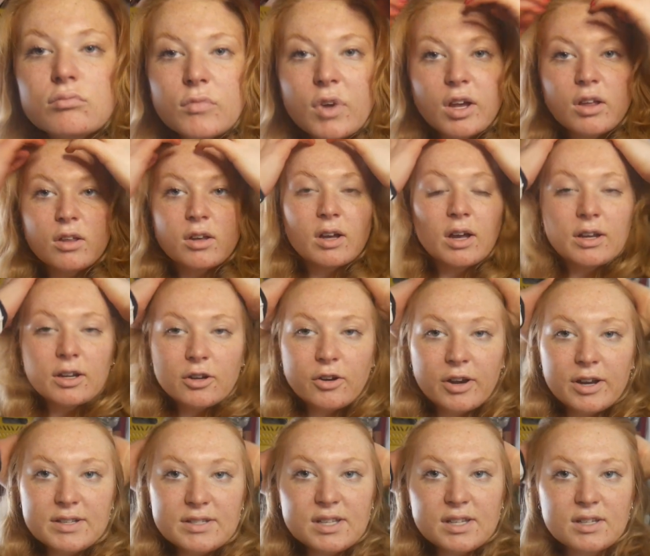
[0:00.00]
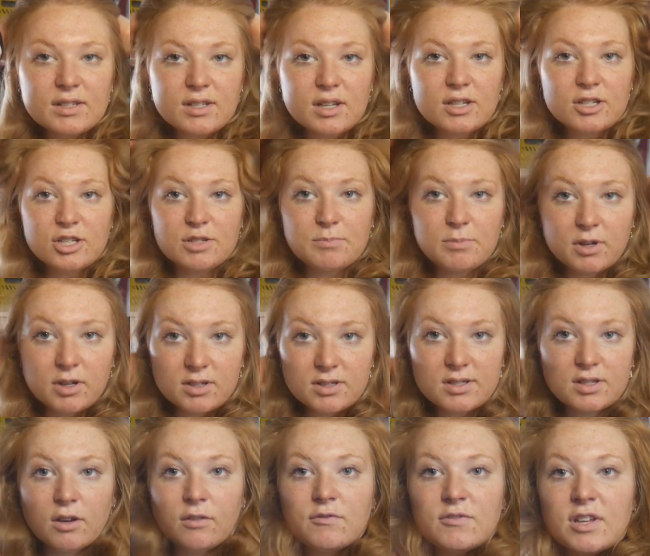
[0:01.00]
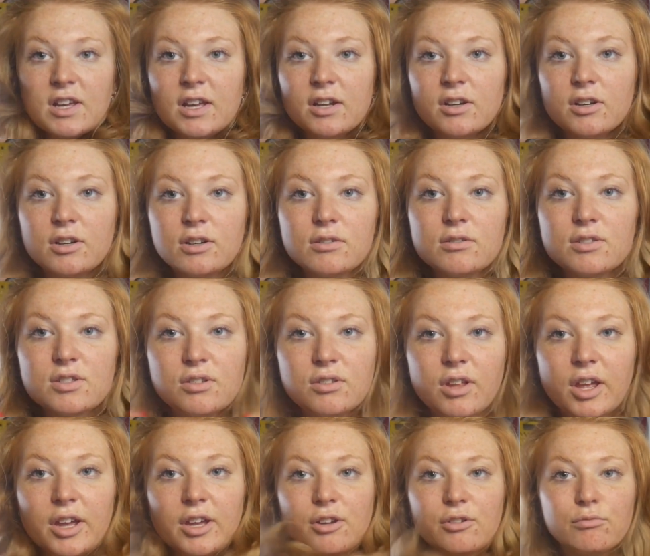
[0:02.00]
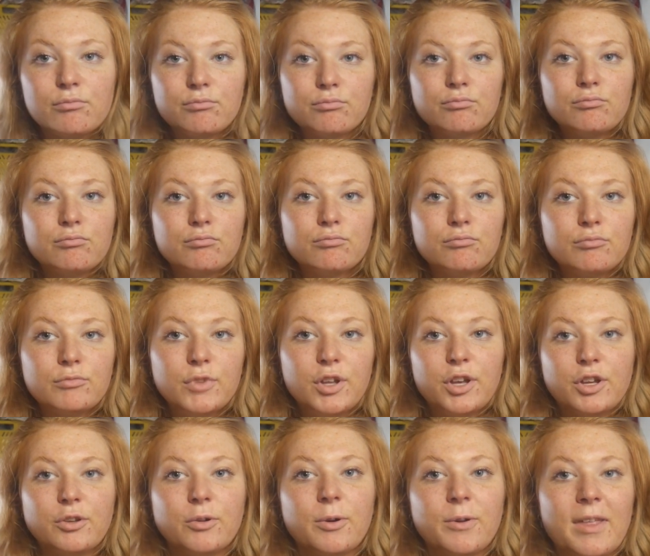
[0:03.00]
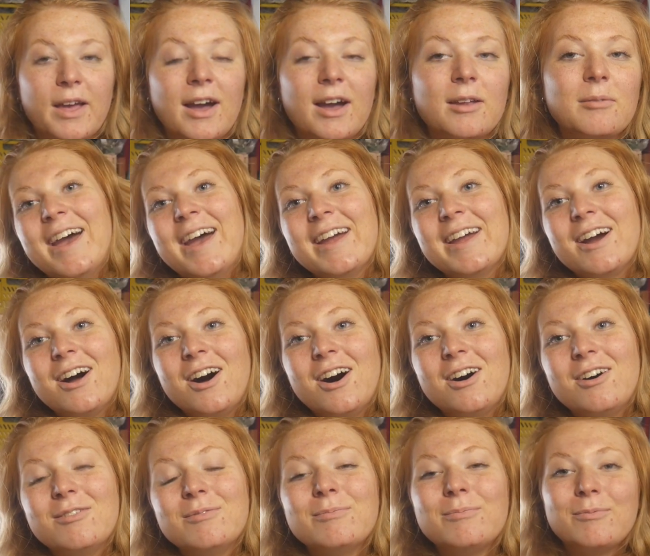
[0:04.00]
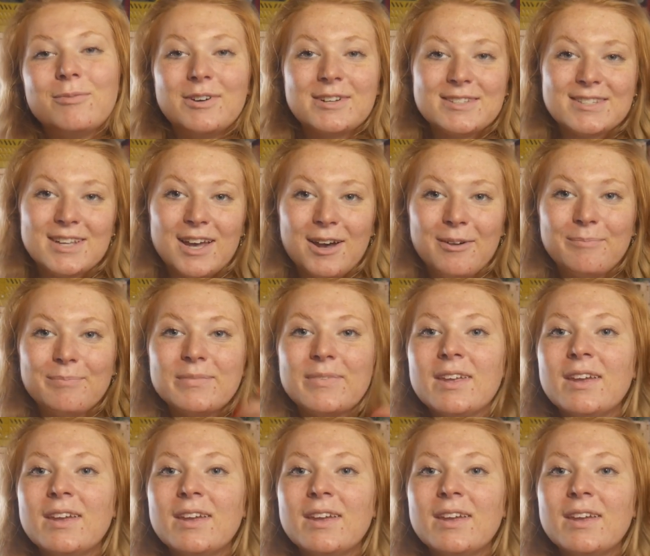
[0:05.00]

I look kind of crazy because I just put on self-tanner, so, like, ignore that. Hey, y'all. What's up?